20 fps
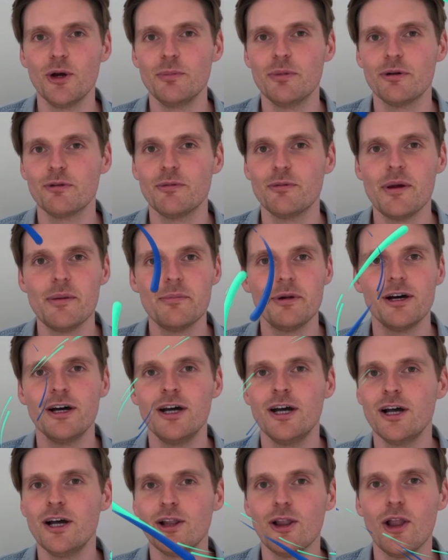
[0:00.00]
but remember,
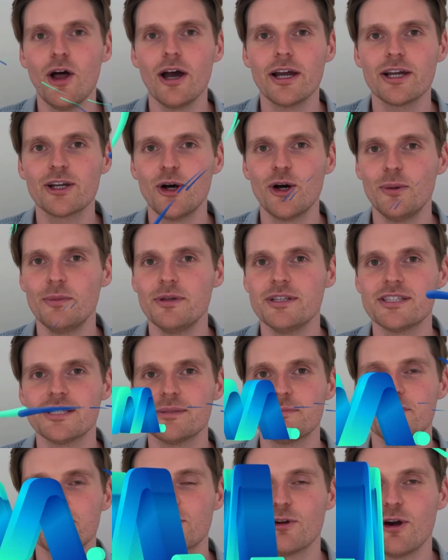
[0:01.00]
like, comment,
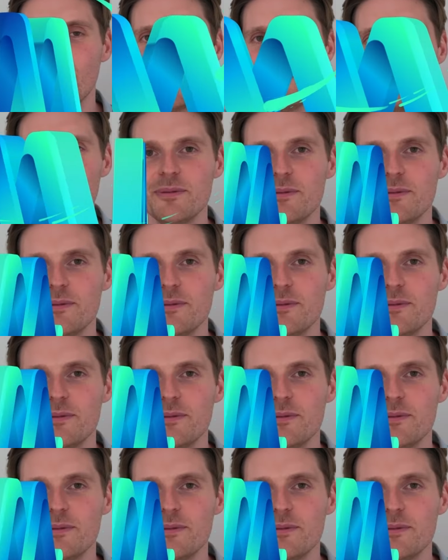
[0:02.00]
subscribe, but